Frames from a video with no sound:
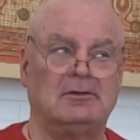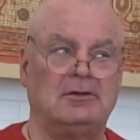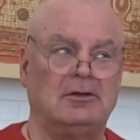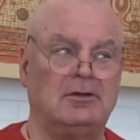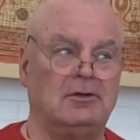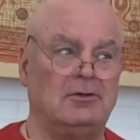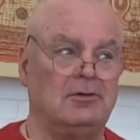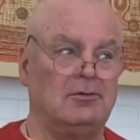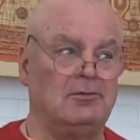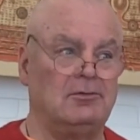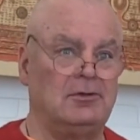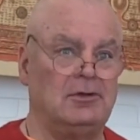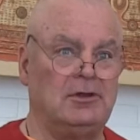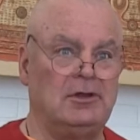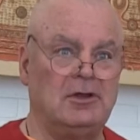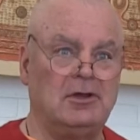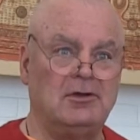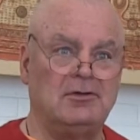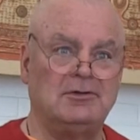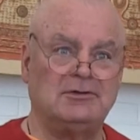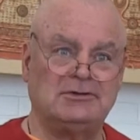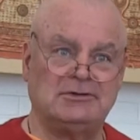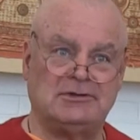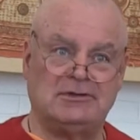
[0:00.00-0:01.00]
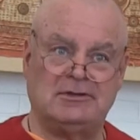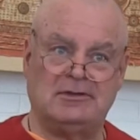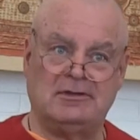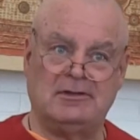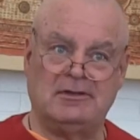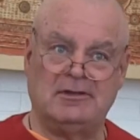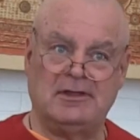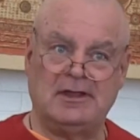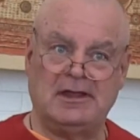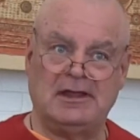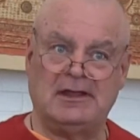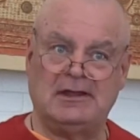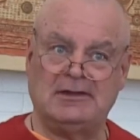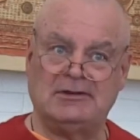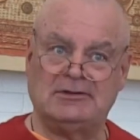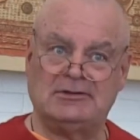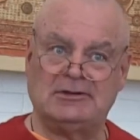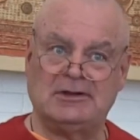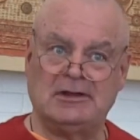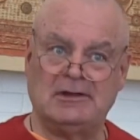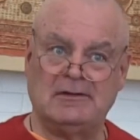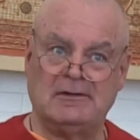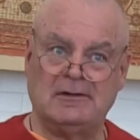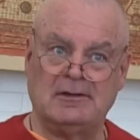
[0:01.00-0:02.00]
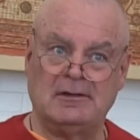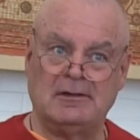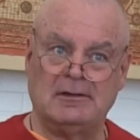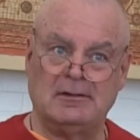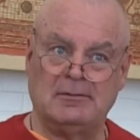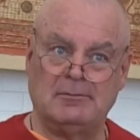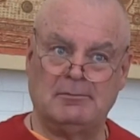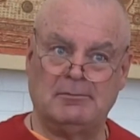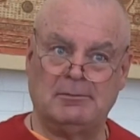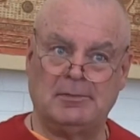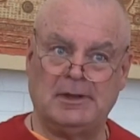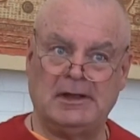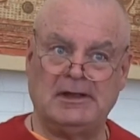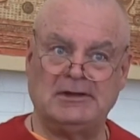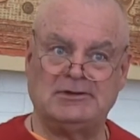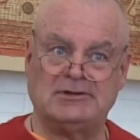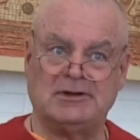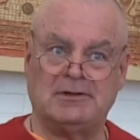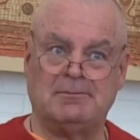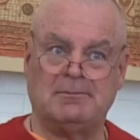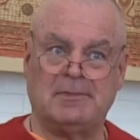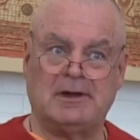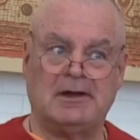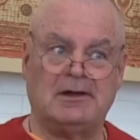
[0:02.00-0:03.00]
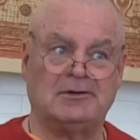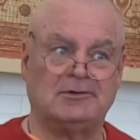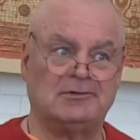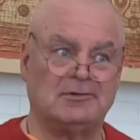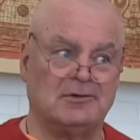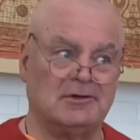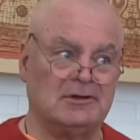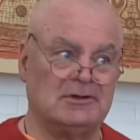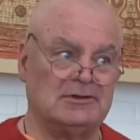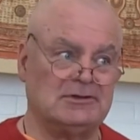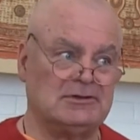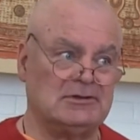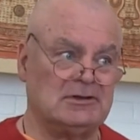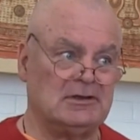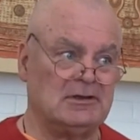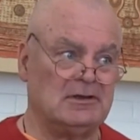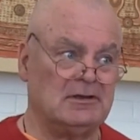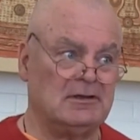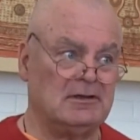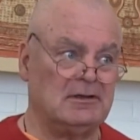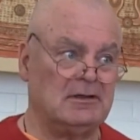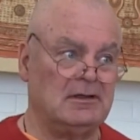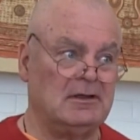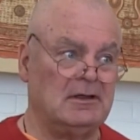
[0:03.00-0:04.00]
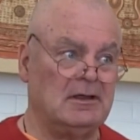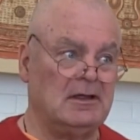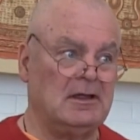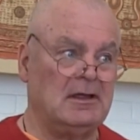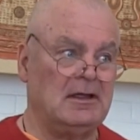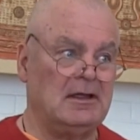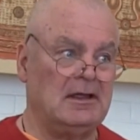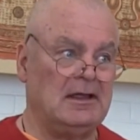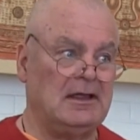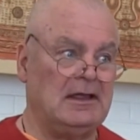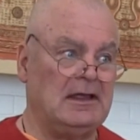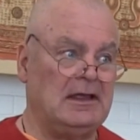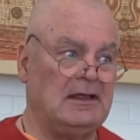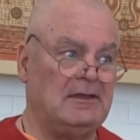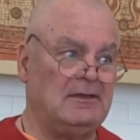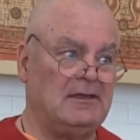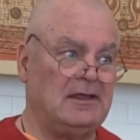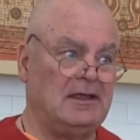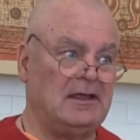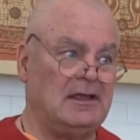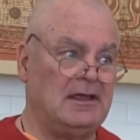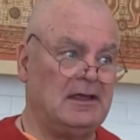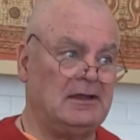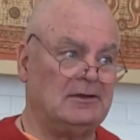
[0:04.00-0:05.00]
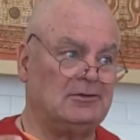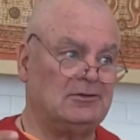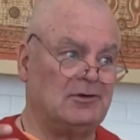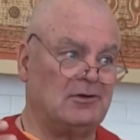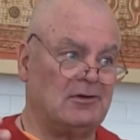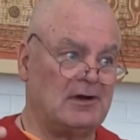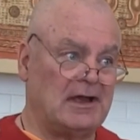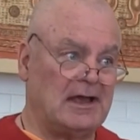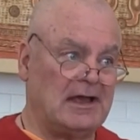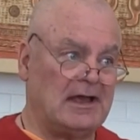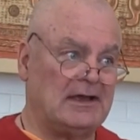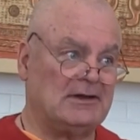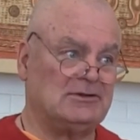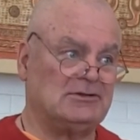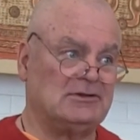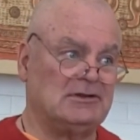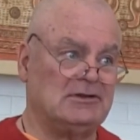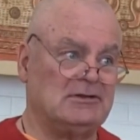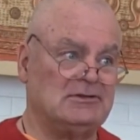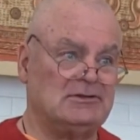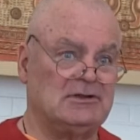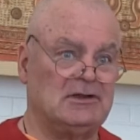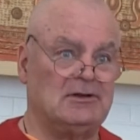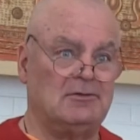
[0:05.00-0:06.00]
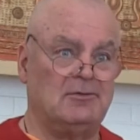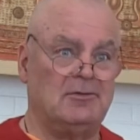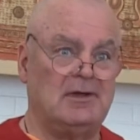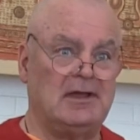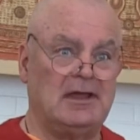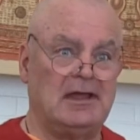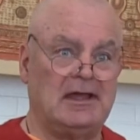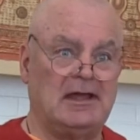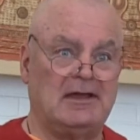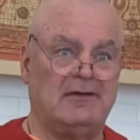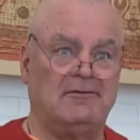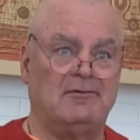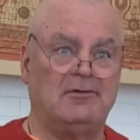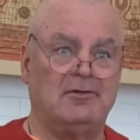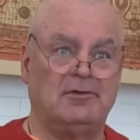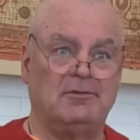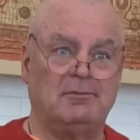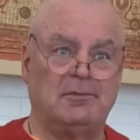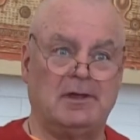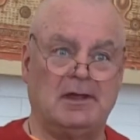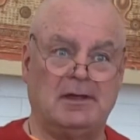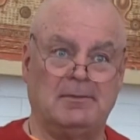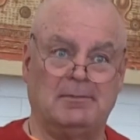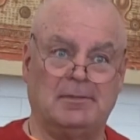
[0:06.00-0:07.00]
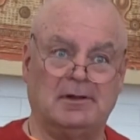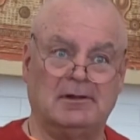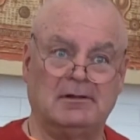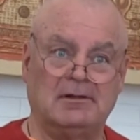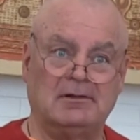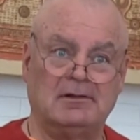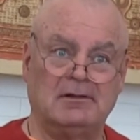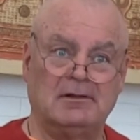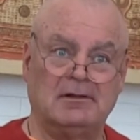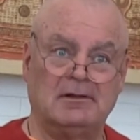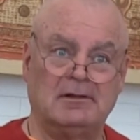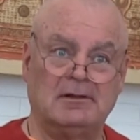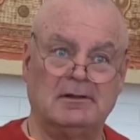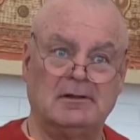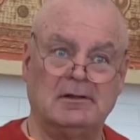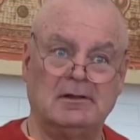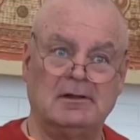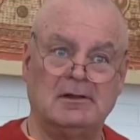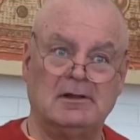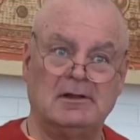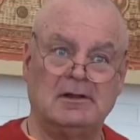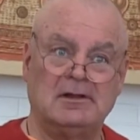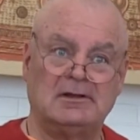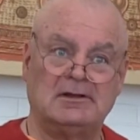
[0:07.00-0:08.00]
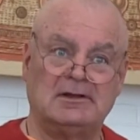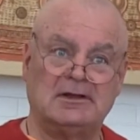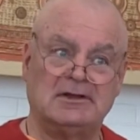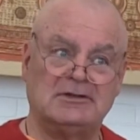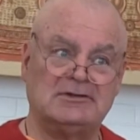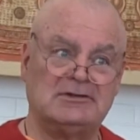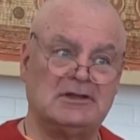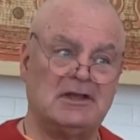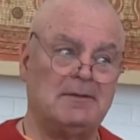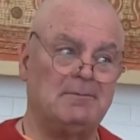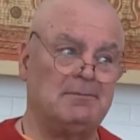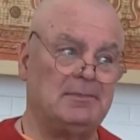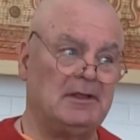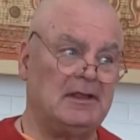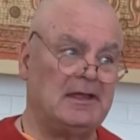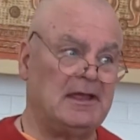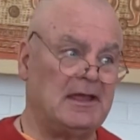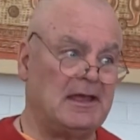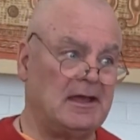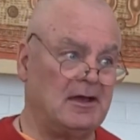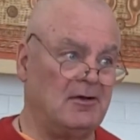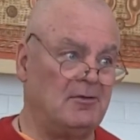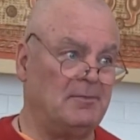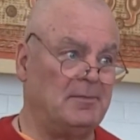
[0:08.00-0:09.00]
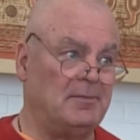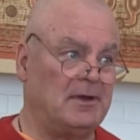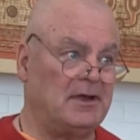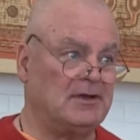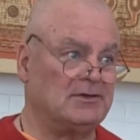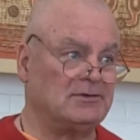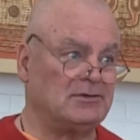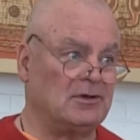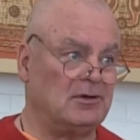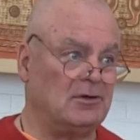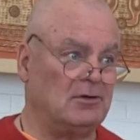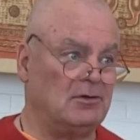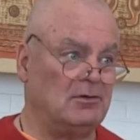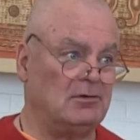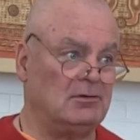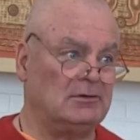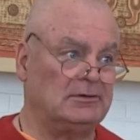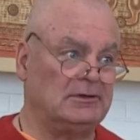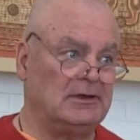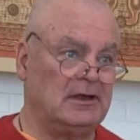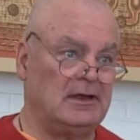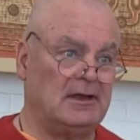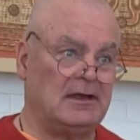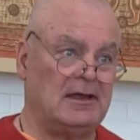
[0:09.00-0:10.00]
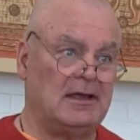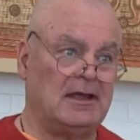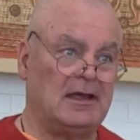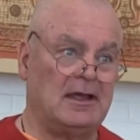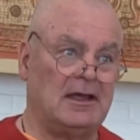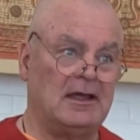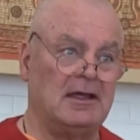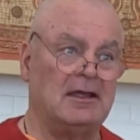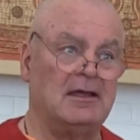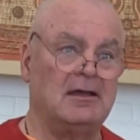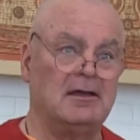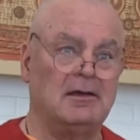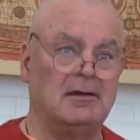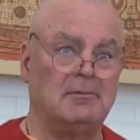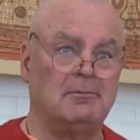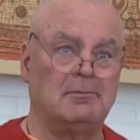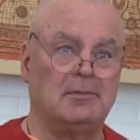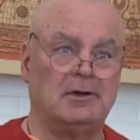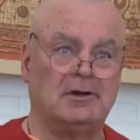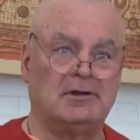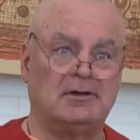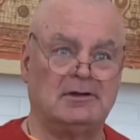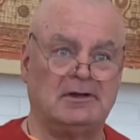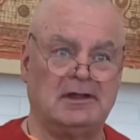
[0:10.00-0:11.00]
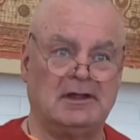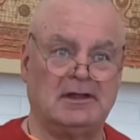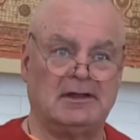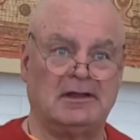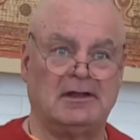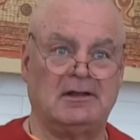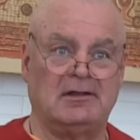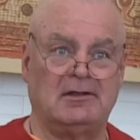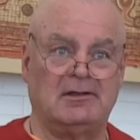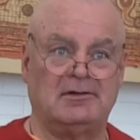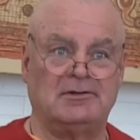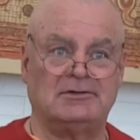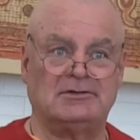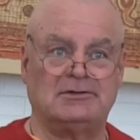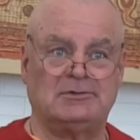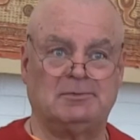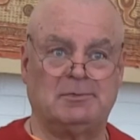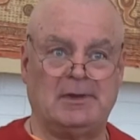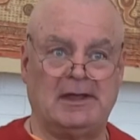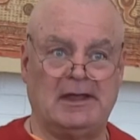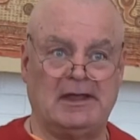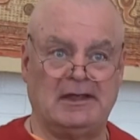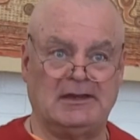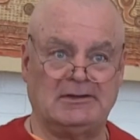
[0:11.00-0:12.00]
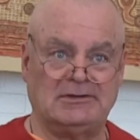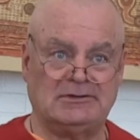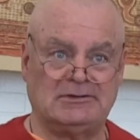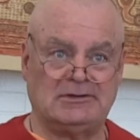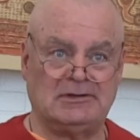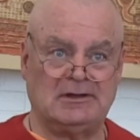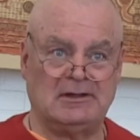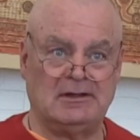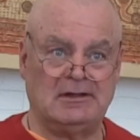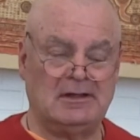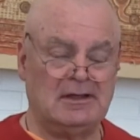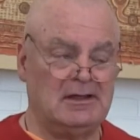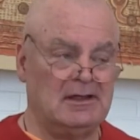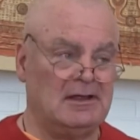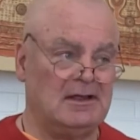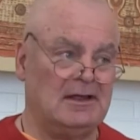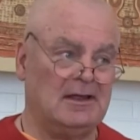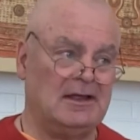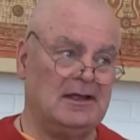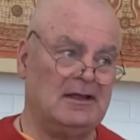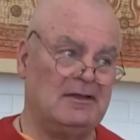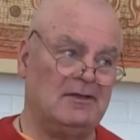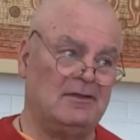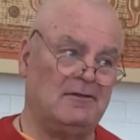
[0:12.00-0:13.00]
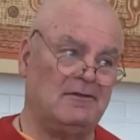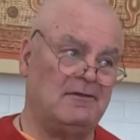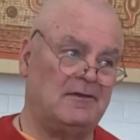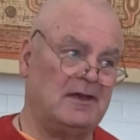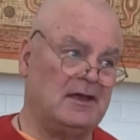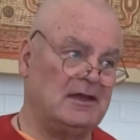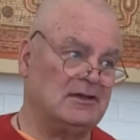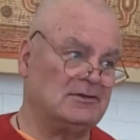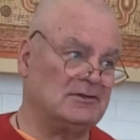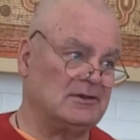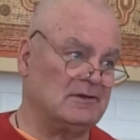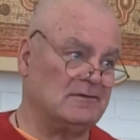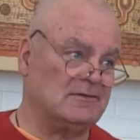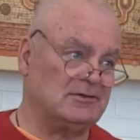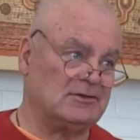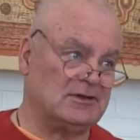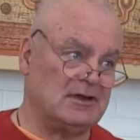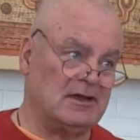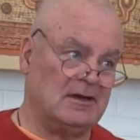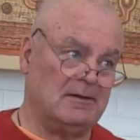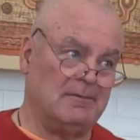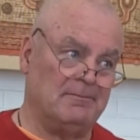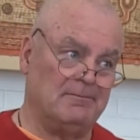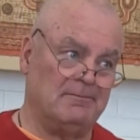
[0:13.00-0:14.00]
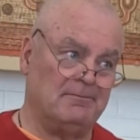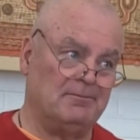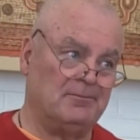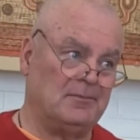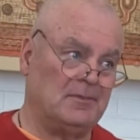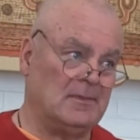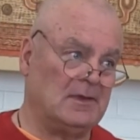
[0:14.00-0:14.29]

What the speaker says: to use these bija mantras in the interactions that we have with people to simply help us hold a particular space in the face of some